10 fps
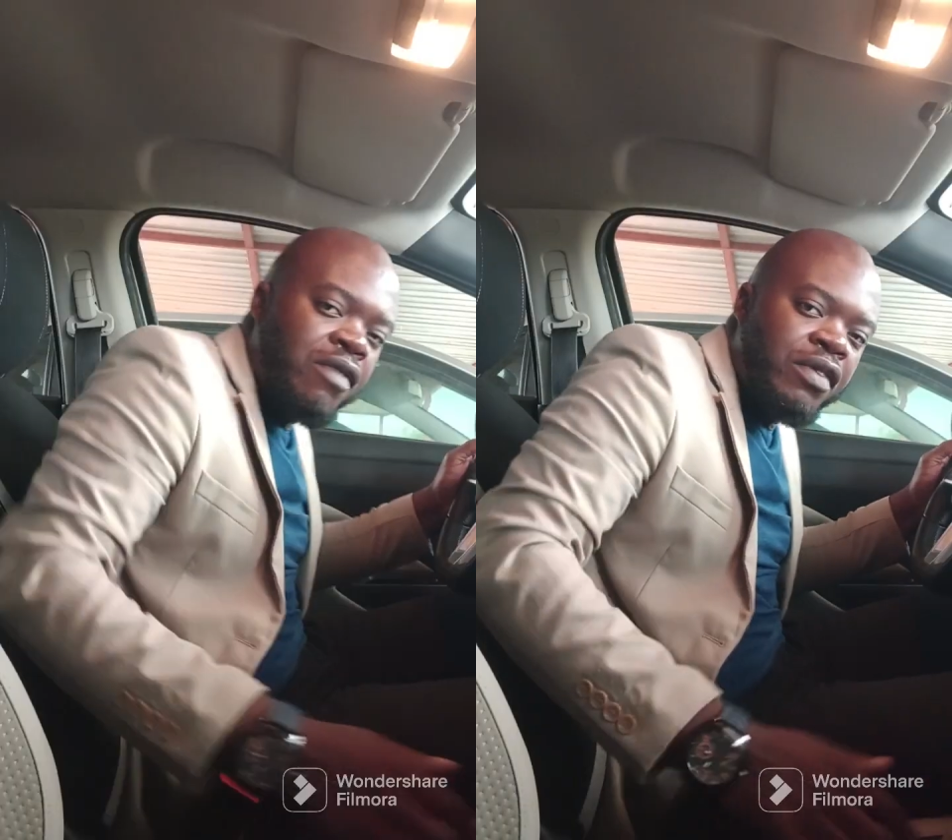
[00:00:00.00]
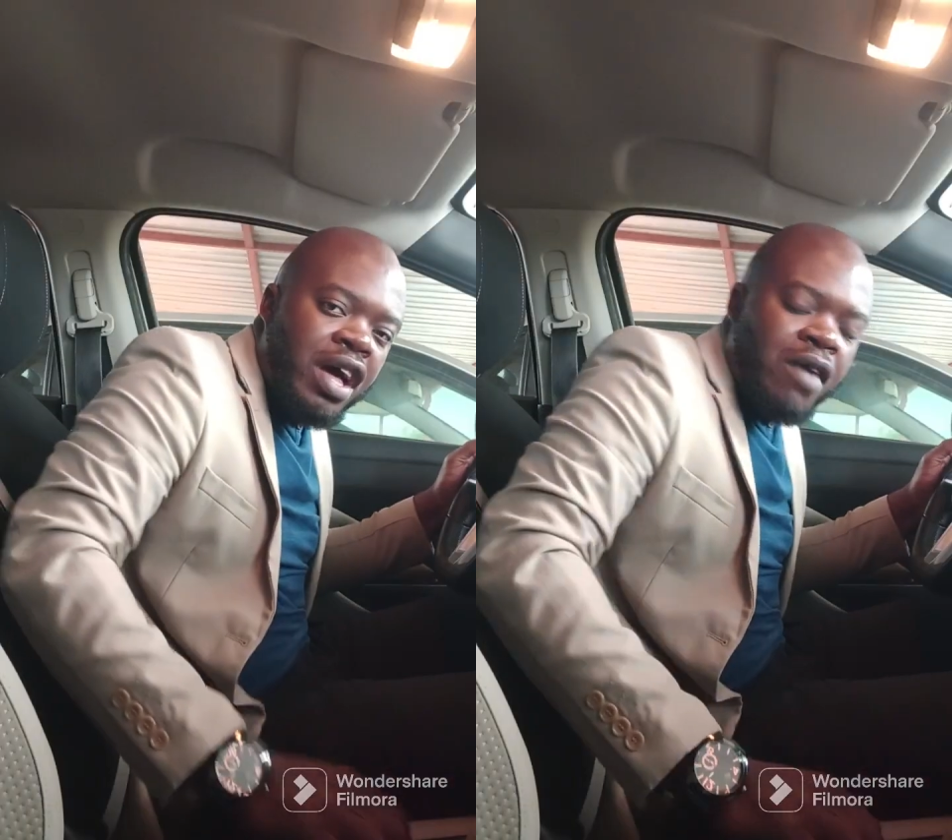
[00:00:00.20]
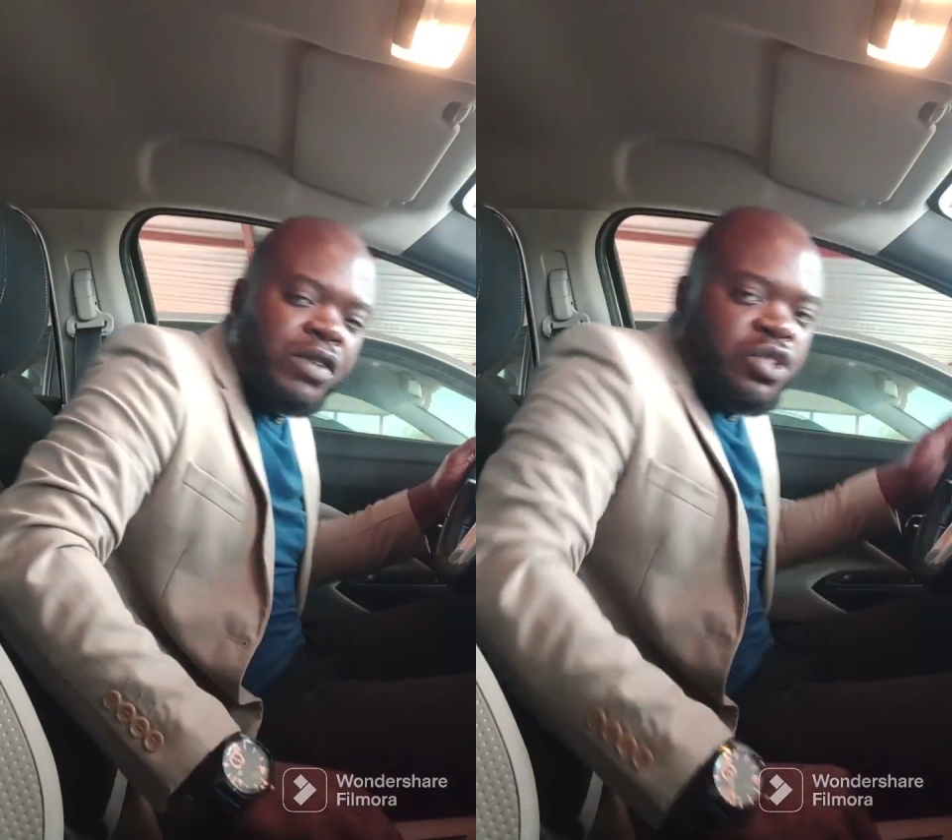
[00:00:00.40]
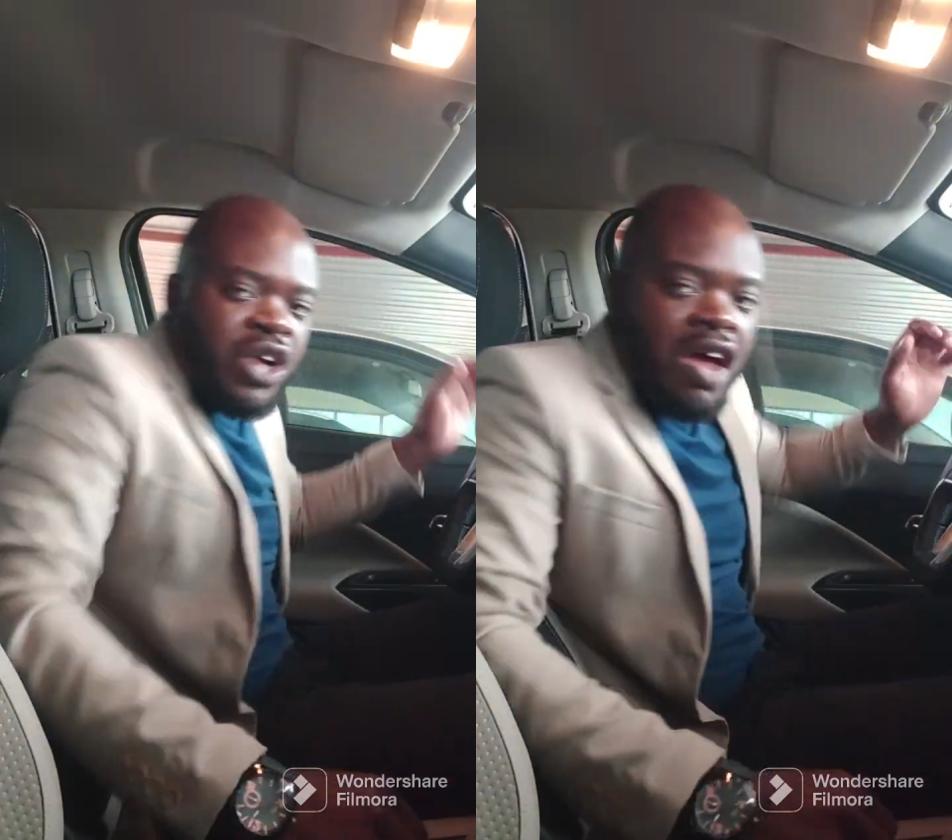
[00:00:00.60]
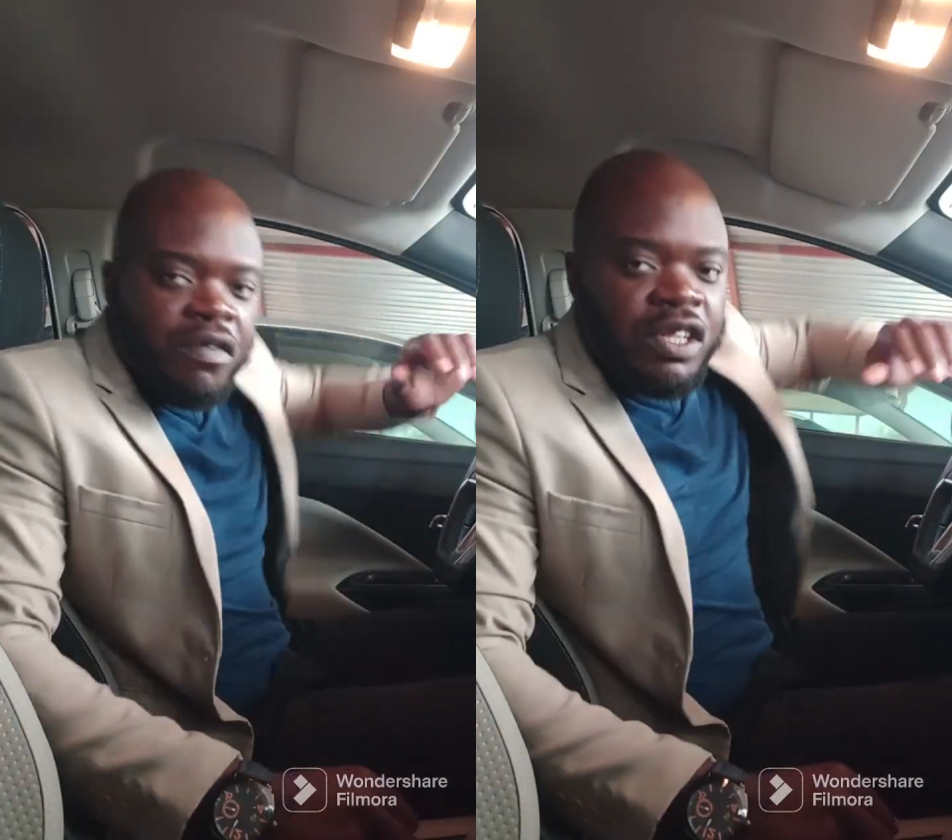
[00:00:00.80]
However, after
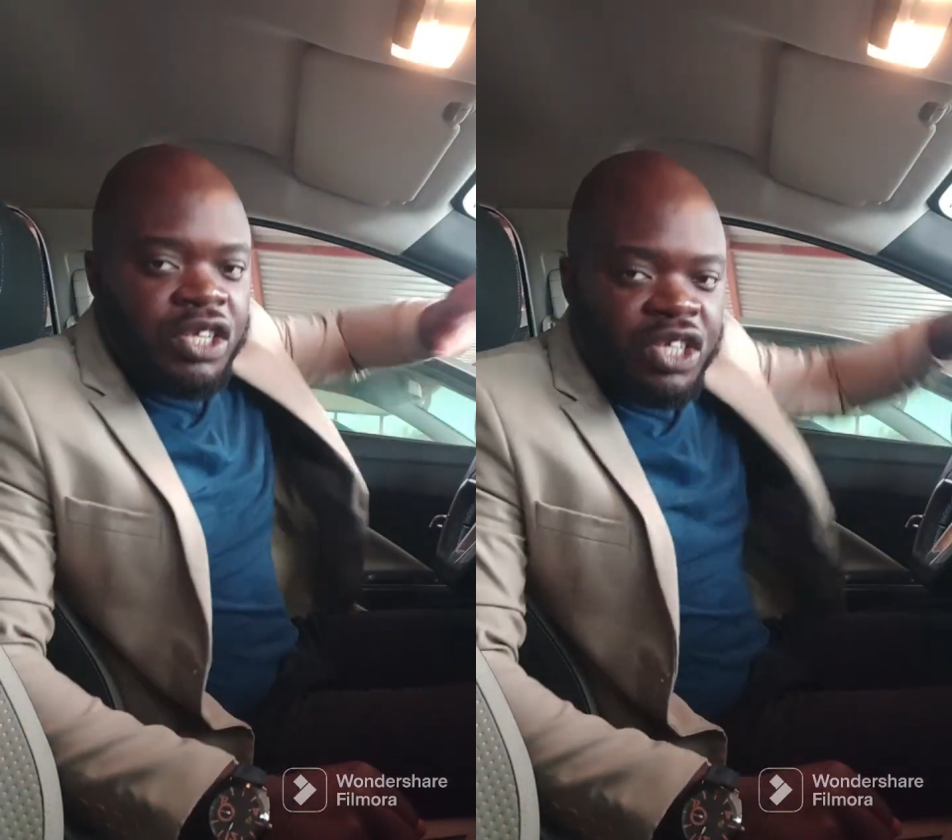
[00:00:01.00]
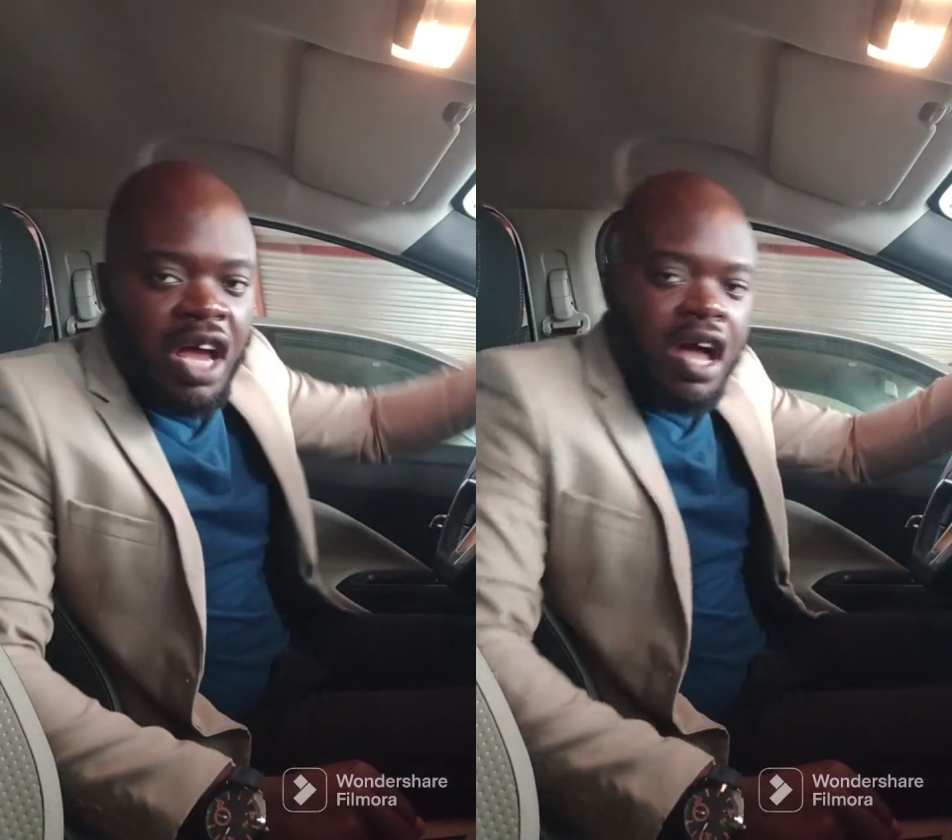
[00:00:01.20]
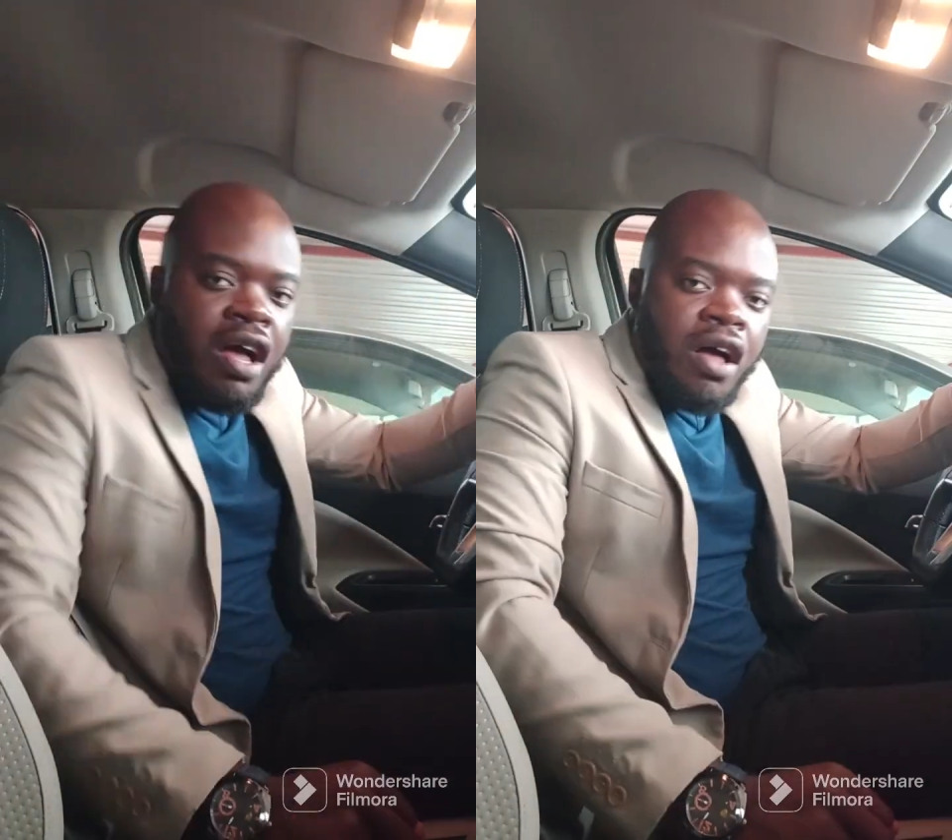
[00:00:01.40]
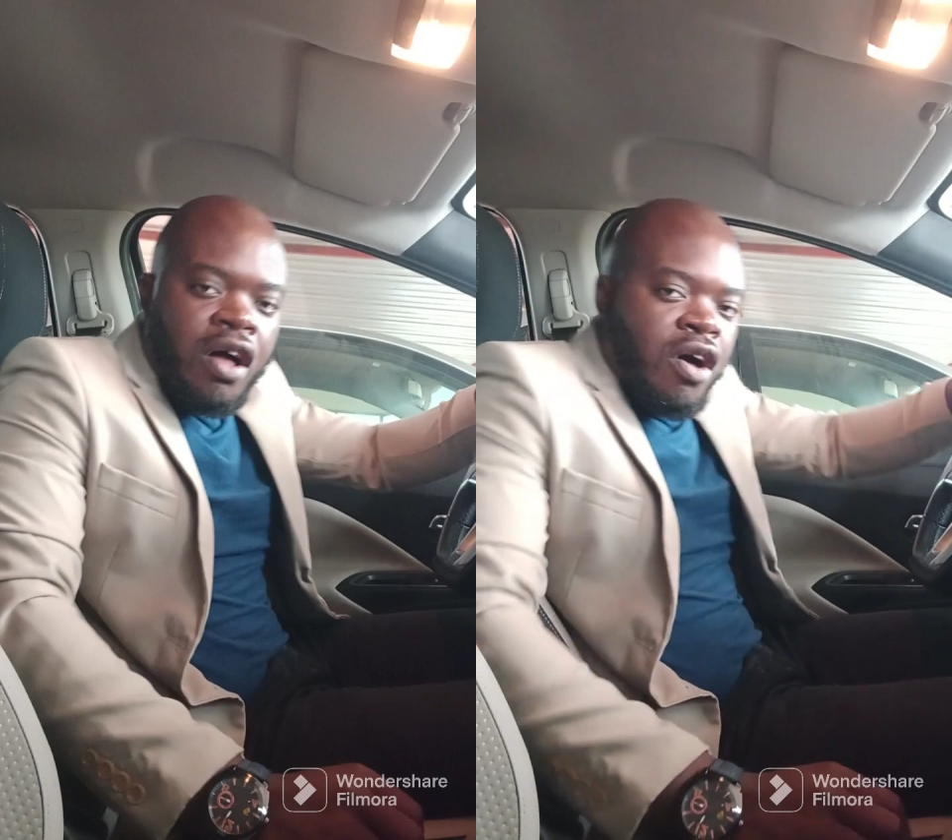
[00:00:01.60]
driving this car